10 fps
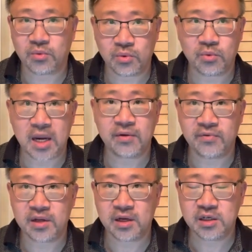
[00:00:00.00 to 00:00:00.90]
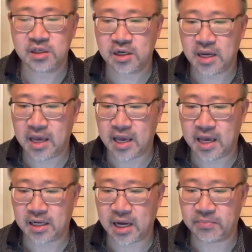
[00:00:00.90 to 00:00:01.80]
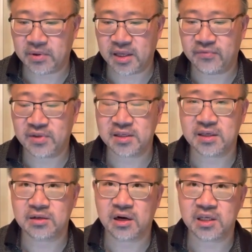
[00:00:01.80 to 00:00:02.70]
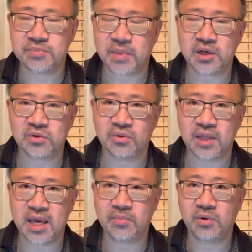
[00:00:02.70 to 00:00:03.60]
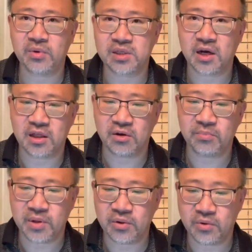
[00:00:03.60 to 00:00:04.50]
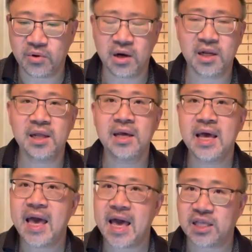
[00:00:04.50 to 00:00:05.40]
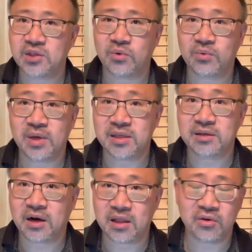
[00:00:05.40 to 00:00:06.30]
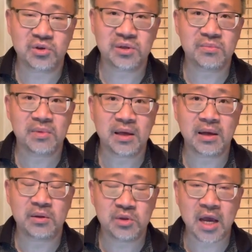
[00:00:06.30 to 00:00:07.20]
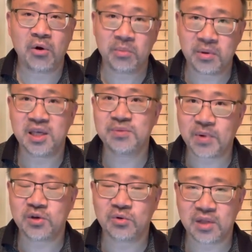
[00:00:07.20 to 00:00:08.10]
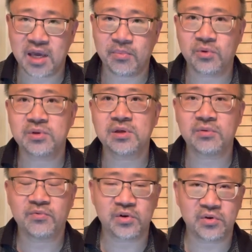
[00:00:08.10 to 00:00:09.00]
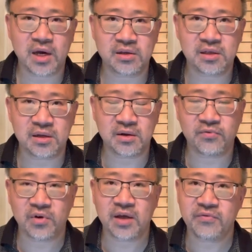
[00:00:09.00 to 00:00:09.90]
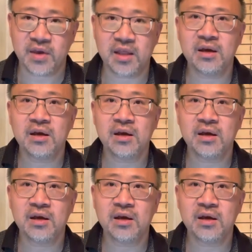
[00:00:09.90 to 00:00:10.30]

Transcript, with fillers: great vintage, and I believe this has got a special label. It's got a little balloon on it, and so it's got a little normally special labels for 2000 for Lafite